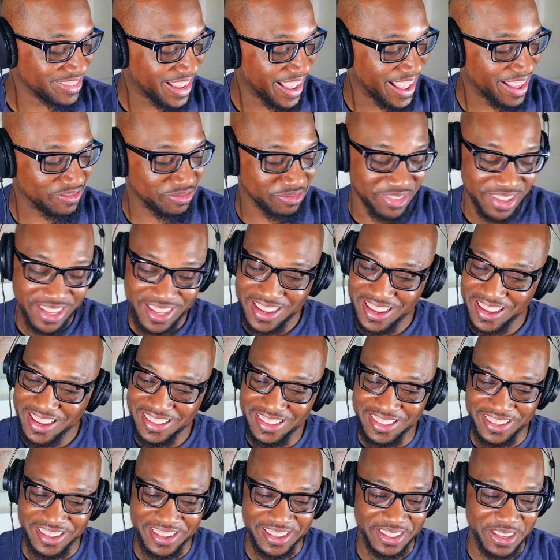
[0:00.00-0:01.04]
I,
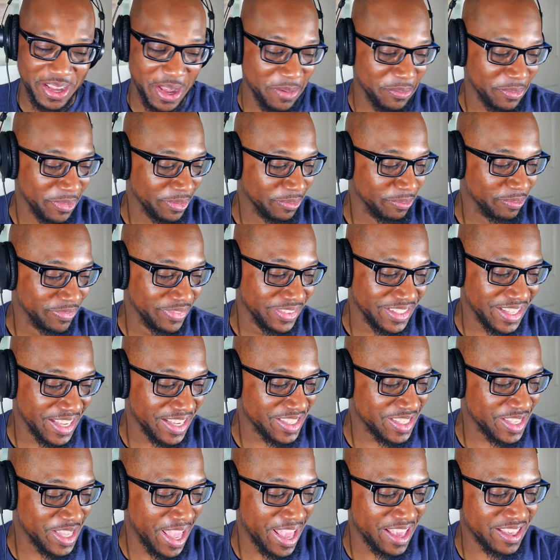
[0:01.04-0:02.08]
look, I'm um,
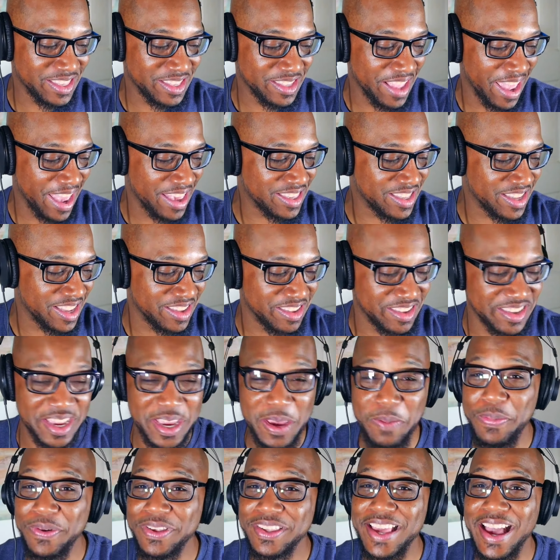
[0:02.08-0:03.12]
that's that's that's the
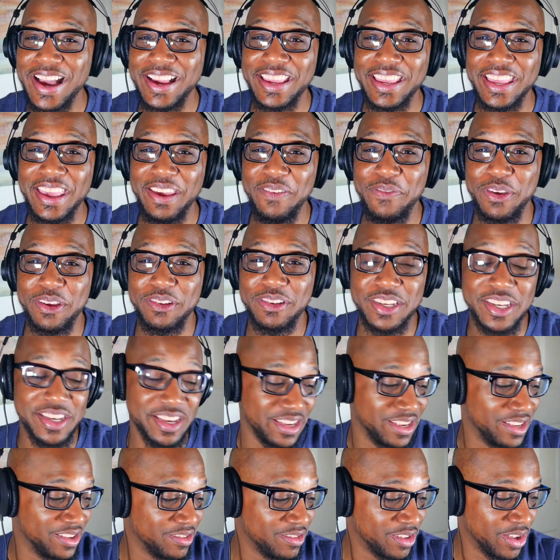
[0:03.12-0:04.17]
deepest I can give you to
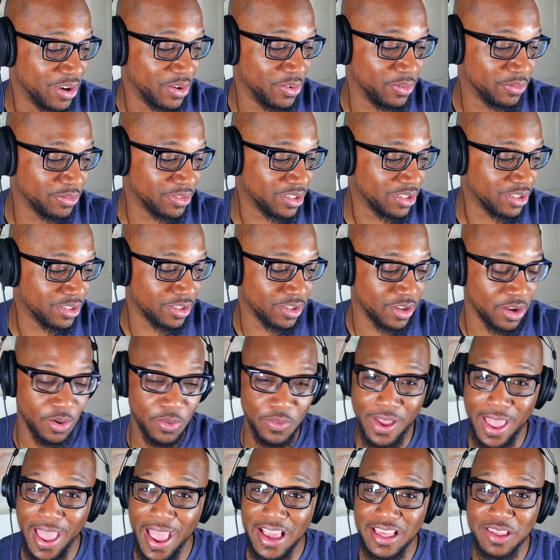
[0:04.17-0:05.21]
you. Don't
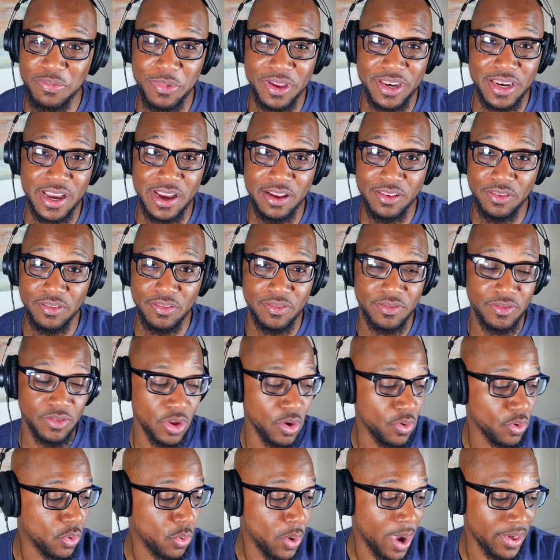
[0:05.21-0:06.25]
don't ask me no
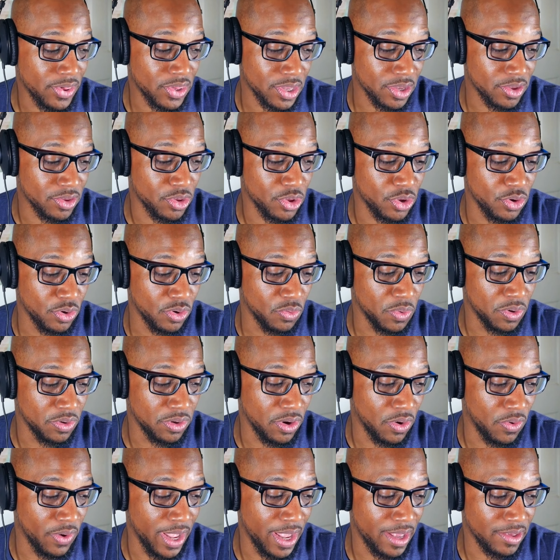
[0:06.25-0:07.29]
no questions you don't
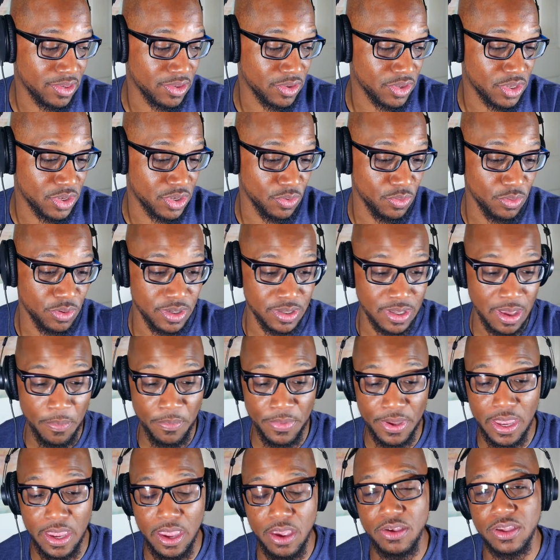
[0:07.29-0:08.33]
want no answers to because
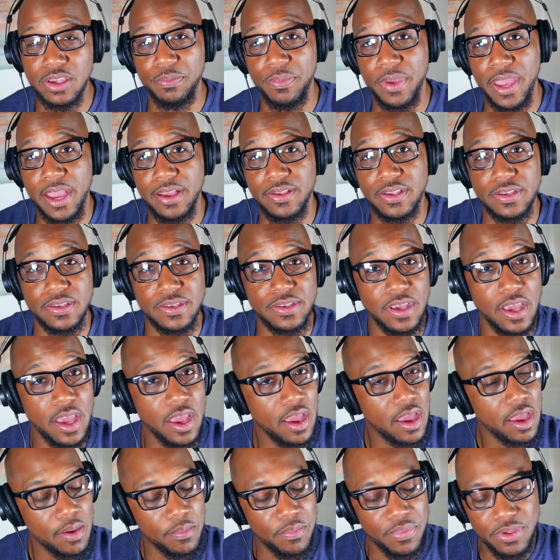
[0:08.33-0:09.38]
I'm gonna give you some answers,
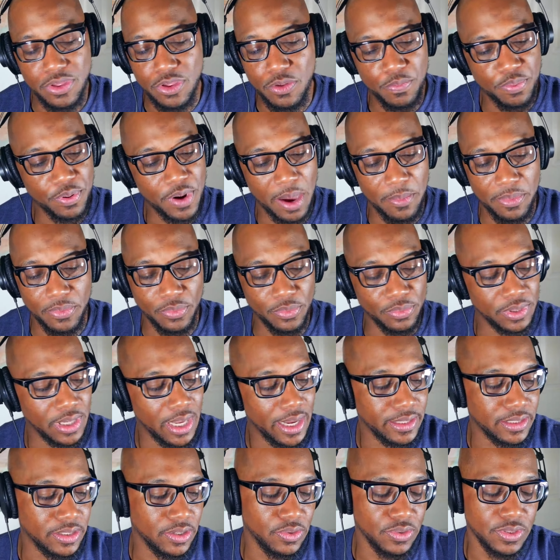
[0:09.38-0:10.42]
mm. but you probably
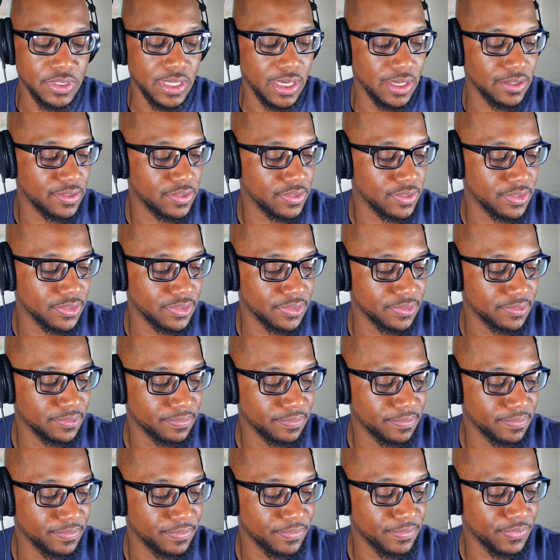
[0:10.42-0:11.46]
won't like those answers.
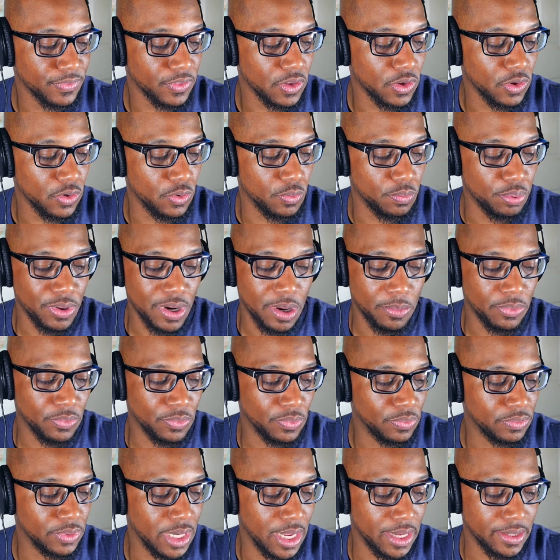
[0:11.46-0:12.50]
Yeah, you probably
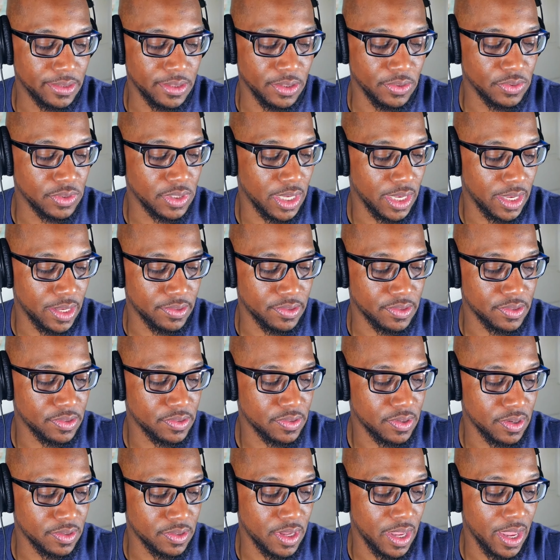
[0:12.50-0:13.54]
won't like those
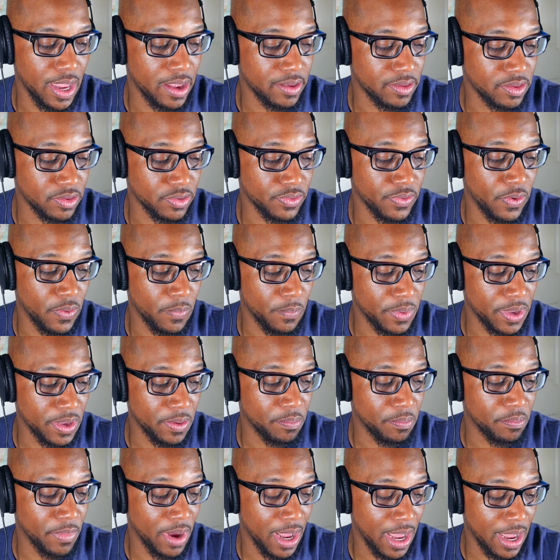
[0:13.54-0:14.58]
answers because the answer's gonna
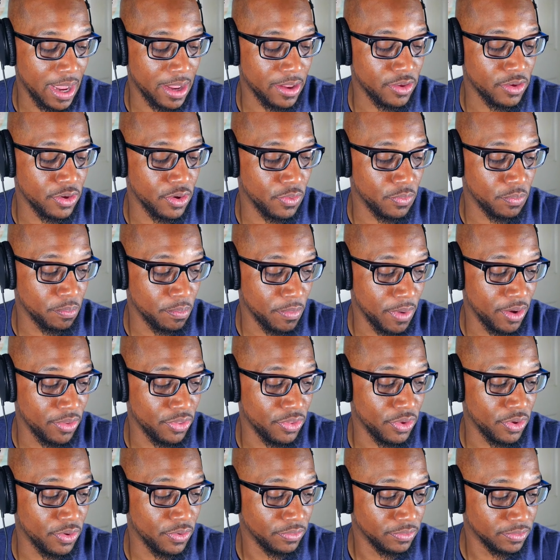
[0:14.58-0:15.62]
be mine, your
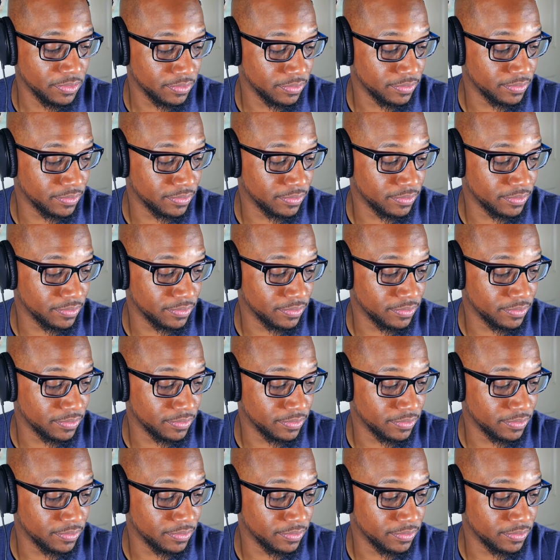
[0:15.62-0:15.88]
mother.